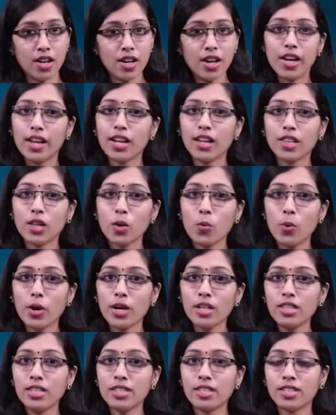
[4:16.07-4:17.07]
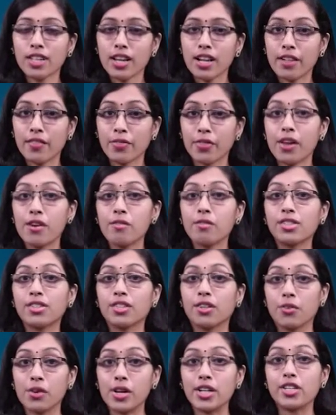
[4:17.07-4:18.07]
In other words, there is
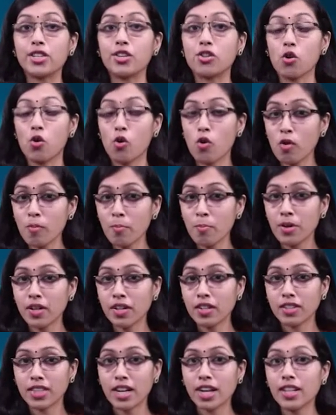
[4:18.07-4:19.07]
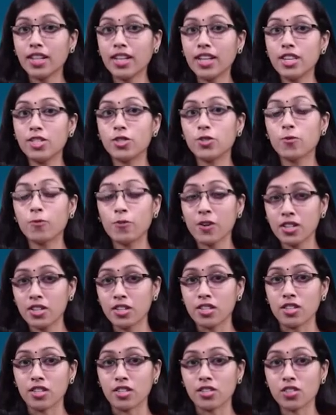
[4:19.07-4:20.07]
greater hope that these
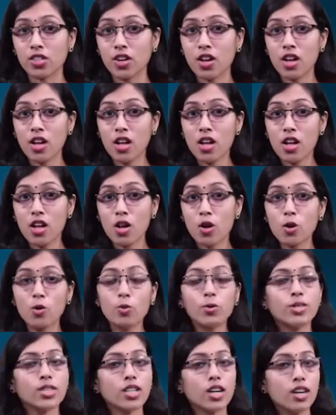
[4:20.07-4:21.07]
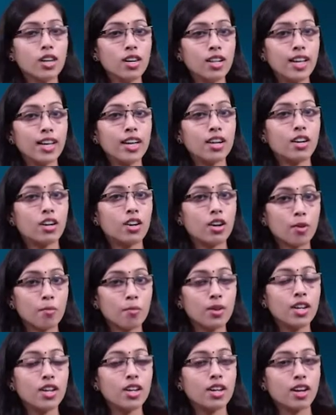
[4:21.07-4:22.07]
offenders, whose early
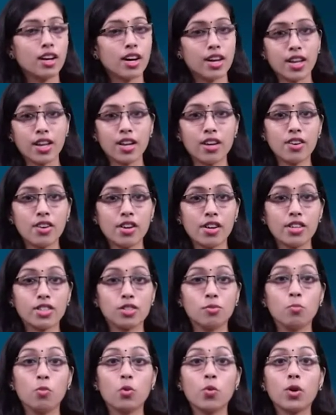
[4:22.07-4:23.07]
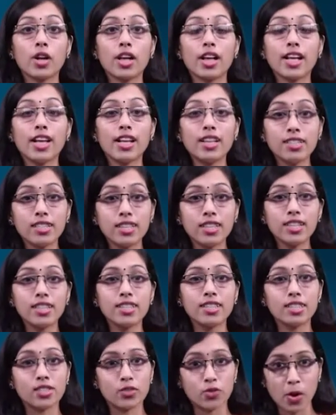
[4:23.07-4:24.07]
criminal career is more easily
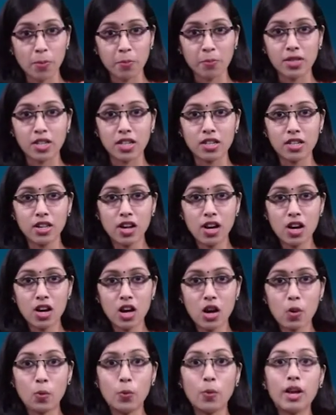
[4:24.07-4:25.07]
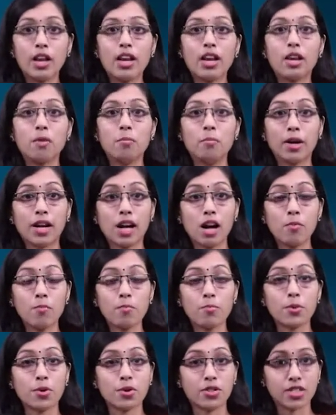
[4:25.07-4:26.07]
disrupted, will become
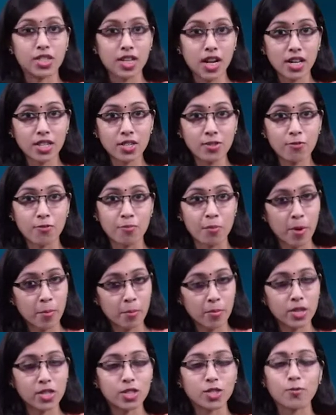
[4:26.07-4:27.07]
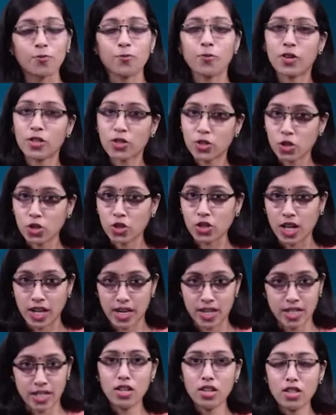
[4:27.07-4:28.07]
productive members of
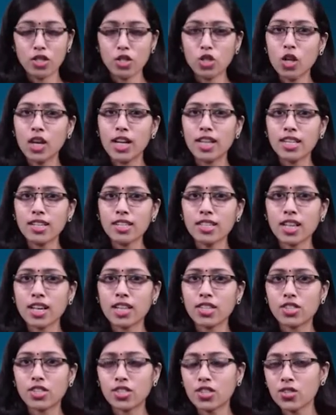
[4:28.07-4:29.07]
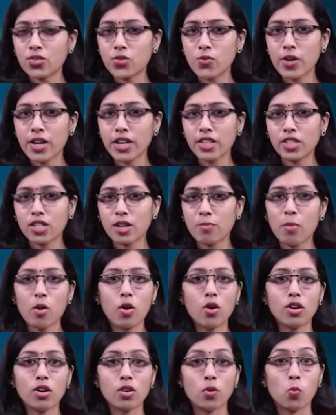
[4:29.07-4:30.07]
society. So, let us concentrate
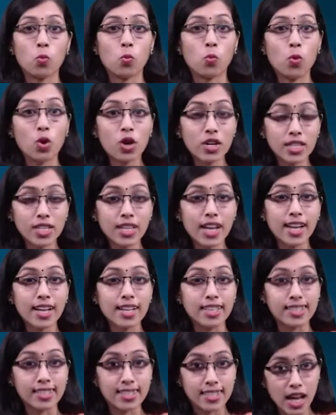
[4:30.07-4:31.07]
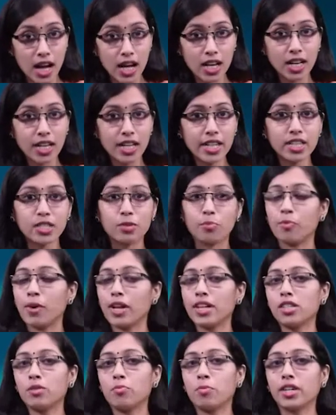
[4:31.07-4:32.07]
upon what exactly is
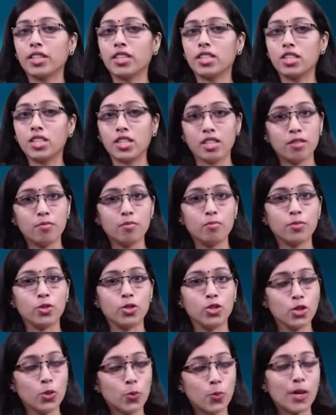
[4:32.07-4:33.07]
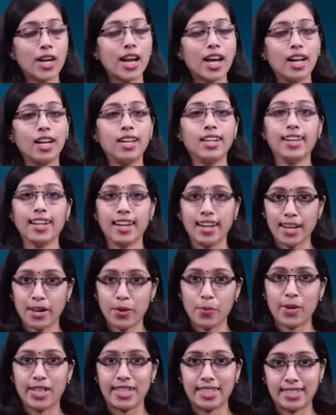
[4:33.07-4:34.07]
meant by the term juvenile
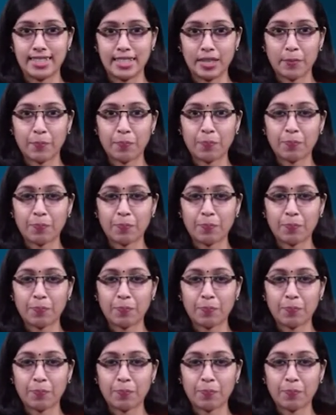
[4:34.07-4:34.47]
delinquency.